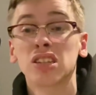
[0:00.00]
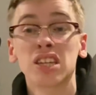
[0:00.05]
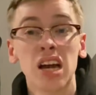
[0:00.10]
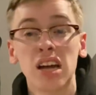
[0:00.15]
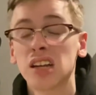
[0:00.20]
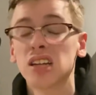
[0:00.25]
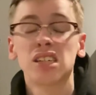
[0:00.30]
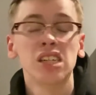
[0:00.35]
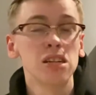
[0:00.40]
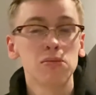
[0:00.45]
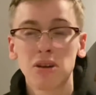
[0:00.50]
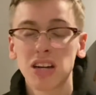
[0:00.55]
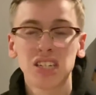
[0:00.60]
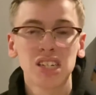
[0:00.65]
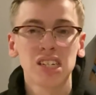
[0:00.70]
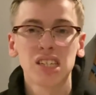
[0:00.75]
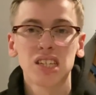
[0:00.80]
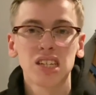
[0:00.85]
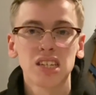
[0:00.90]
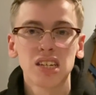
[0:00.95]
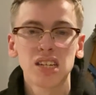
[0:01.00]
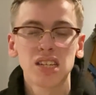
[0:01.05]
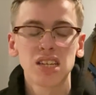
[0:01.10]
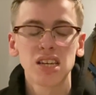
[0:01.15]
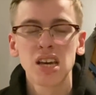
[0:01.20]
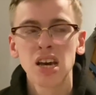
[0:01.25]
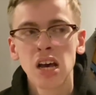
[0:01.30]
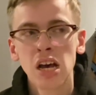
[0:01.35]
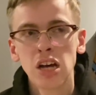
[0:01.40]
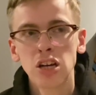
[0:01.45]
energy of Manchester City.
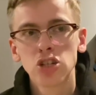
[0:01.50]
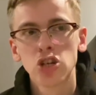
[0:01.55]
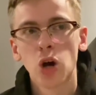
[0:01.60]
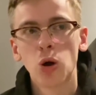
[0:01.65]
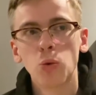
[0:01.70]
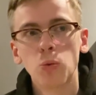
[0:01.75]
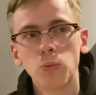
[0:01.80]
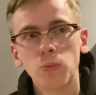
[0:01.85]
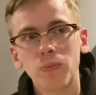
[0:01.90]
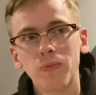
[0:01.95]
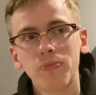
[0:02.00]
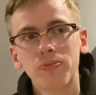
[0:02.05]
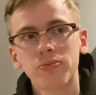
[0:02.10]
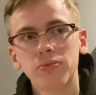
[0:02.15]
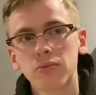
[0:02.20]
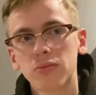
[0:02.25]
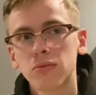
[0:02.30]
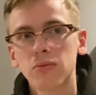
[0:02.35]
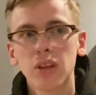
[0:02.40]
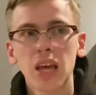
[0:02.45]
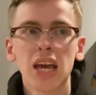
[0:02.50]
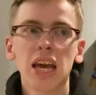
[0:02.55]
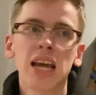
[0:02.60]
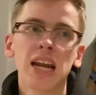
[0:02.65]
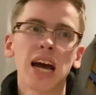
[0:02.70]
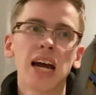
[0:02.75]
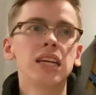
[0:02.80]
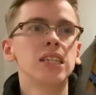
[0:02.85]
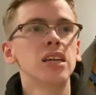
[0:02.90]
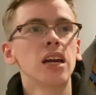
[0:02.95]
So in
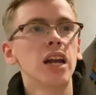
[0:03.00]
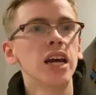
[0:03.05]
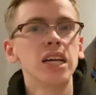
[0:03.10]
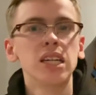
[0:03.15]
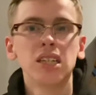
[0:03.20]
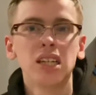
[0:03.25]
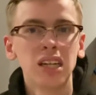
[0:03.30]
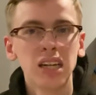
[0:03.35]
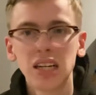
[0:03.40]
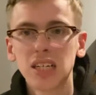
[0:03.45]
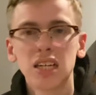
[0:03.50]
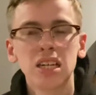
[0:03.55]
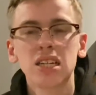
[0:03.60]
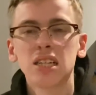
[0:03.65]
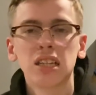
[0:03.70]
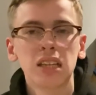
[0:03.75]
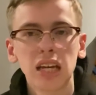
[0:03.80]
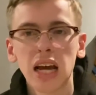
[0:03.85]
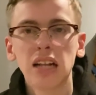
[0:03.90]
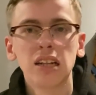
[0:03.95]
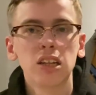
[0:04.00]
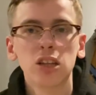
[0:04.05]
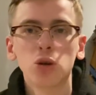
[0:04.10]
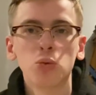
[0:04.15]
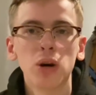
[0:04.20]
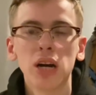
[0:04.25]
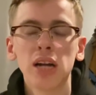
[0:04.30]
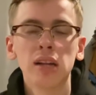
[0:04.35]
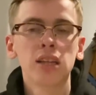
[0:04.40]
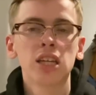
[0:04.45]
isolation, this isn't the end of the
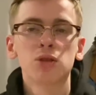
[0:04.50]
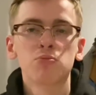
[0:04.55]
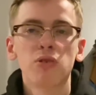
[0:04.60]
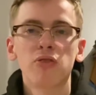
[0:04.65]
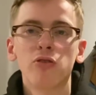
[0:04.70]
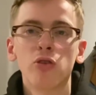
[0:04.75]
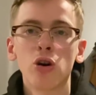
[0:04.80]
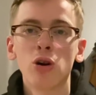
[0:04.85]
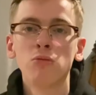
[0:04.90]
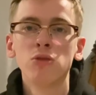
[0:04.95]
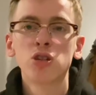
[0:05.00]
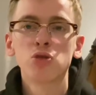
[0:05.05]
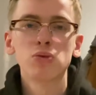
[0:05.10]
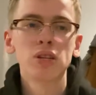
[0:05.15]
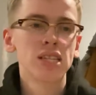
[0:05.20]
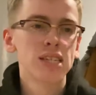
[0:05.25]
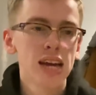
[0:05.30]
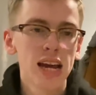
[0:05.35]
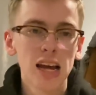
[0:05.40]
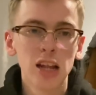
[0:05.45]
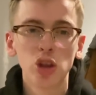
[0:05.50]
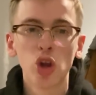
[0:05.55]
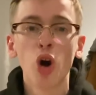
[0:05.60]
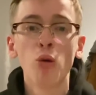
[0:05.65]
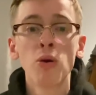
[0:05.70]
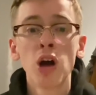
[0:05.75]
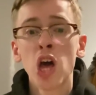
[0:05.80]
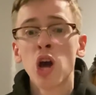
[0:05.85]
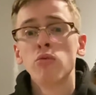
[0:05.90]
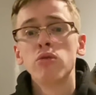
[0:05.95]
world, this performance. We turned up,
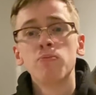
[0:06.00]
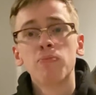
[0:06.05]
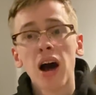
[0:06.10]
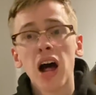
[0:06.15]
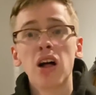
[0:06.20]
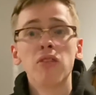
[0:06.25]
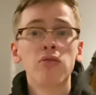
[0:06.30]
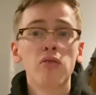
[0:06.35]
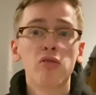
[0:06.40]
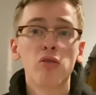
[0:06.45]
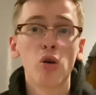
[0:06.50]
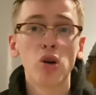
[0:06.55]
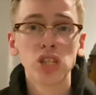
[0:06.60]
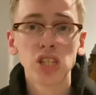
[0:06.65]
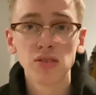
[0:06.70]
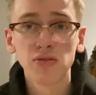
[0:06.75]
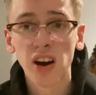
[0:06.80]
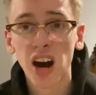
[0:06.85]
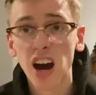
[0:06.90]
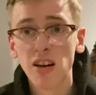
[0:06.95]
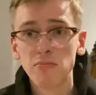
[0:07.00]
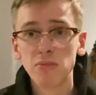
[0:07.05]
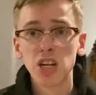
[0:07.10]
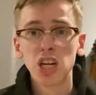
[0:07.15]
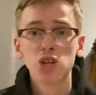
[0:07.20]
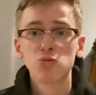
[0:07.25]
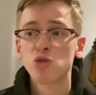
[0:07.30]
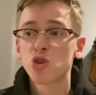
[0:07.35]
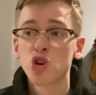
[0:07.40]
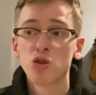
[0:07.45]
we battled for 45 minutes,
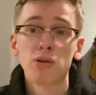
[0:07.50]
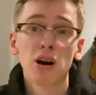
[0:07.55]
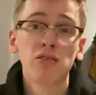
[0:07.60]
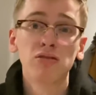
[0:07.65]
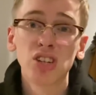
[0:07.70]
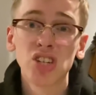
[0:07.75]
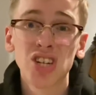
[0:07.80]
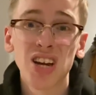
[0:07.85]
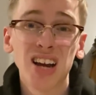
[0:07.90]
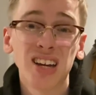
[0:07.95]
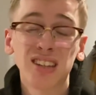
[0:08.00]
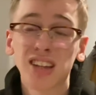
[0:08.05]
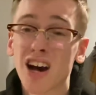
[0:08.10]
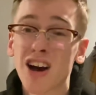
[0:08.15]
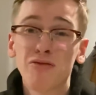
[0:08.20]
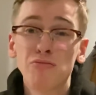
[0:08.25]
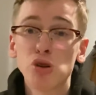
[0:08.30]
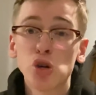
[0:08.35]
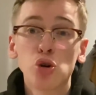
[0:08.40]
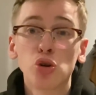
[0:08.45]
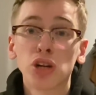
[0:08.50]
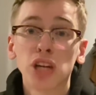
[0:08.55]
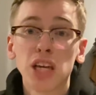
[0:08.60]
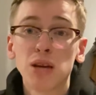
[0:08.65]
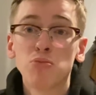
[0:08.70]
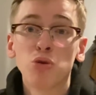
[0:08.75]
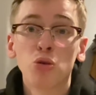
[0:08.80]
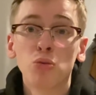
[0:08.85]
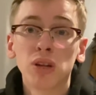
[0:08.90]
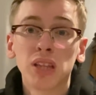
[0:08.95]
we come out in the second half and we couldn't keep
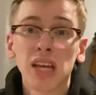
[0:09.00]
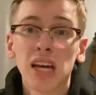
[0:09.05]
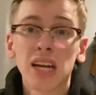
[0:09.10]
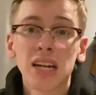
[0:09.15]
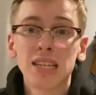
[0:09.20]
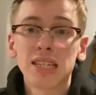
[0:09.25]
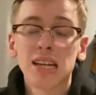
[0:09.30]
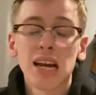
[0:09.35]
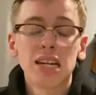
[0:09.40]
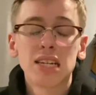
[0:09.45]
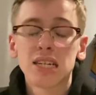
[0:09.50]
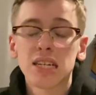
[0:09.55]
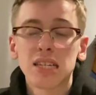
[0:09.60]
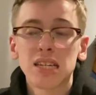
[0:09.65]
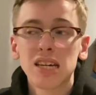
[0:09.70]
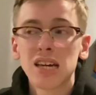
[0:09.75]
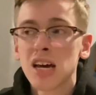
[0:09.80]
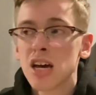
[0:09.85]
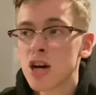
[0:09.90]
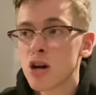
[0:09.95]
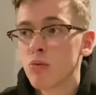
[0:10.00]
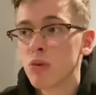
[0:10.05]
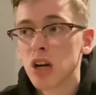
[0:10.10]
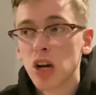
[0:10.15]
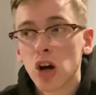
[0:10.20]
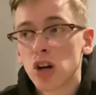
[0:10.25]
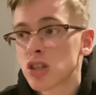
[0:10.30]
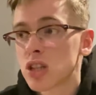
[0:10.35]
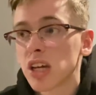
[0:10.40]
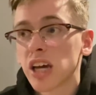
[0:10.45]
up with their intensity. We
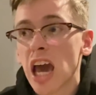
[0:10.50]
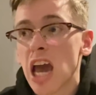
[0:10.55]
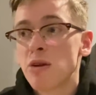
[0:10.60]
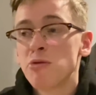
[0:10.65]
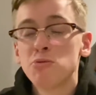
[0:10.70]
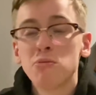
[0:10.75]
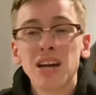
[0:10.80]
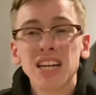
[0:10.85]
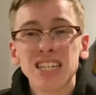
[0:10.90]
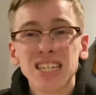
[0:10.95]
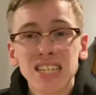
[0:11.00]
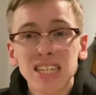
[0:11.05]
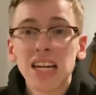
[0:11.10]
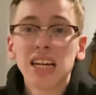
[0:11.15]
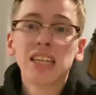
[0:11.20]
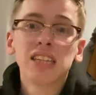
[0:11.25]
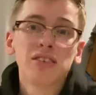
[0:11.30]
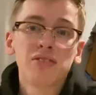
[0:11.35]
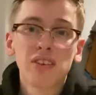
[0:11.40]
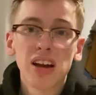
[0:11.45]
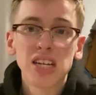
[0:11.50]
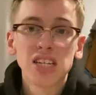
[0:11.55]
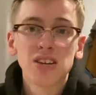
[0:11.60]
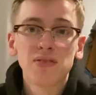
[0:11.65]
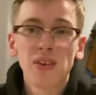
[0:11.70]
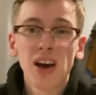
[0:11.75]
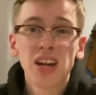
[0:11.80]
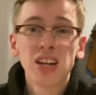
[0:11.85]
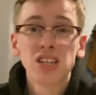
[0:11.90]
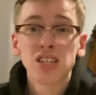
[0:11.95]
lost the game, we made silly defensive
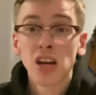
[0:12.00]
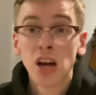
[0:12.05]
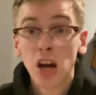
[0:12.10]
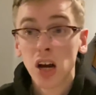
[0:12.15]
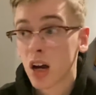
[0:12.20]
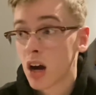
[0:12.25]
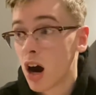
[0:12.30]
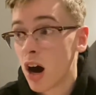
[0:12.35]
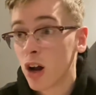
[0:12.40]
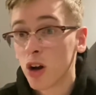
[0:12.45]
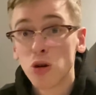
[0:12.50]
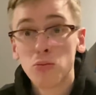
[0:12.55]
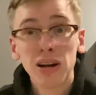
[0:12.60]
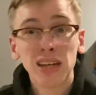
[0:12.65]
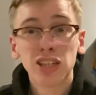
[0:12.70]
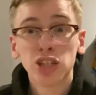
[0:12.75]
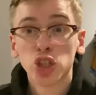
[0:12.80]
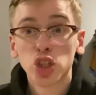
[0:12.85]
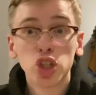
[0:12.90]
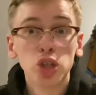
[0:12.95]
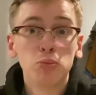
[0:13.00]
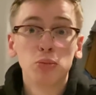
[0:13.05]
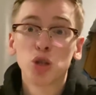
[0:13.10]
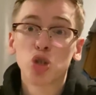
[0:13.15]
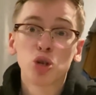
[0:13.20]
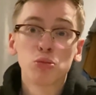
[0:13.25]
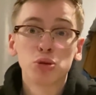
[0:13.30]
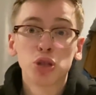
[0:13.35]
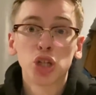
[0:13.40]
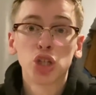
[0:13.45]
errors. Carlo made a stupid
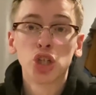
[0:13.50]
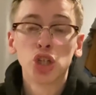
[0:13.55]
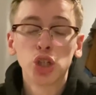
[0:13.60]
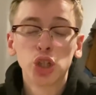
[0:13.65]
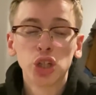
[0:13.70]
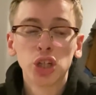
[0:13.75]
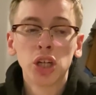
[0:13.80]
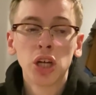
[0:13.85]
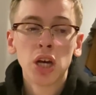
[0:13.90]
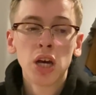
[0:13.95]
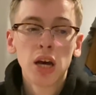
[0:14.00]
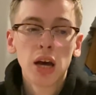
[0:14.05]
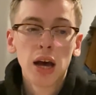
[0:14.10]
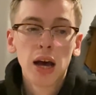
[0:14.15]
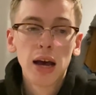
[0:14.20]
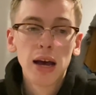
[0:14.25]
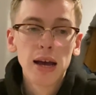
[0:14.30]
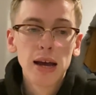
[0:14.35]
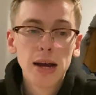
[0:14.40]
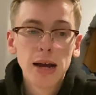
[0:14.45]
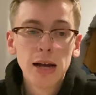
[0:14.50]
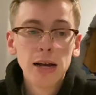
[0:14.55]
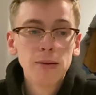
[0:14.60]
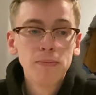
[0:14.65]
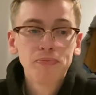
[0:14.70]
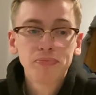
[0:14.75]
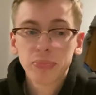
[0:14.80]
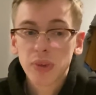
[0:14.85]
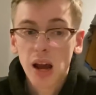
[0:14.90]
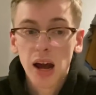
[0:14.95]
substitution,
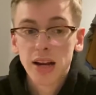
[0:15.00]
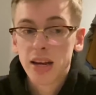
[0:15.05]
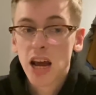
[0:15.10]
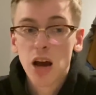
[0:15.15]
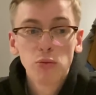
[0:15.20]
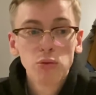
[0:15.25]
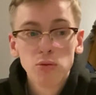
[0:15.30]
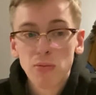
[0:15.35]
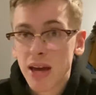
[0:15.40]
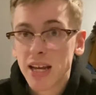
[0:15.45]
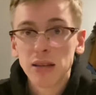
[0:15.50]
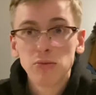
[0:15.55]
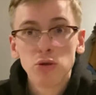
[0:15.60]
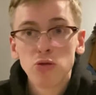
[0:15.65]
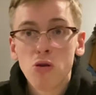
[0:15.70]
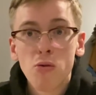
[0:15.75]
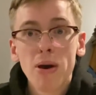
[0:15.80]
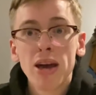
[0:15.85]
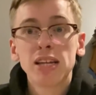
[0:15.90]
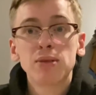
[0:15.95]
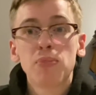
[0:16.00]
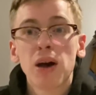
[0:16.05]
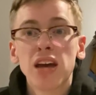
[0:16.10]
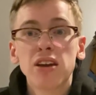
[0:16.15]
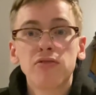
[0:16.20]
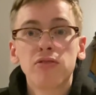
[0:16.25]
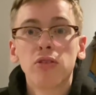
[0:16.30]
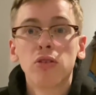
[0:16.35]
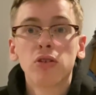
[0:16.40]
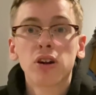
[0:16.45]
and yet we were made pay
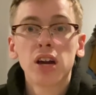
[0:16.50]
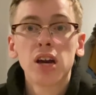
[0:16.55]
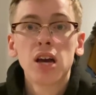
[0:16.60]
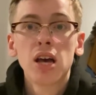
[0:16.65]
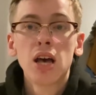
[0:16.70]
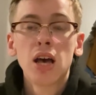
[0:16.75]
for it.